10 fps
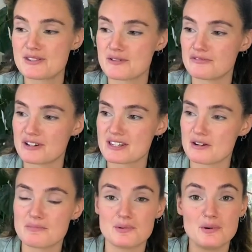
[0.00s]
So, for
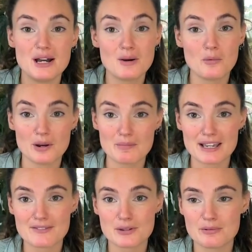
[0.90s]
example, one might
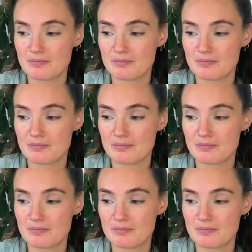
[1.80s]
give you,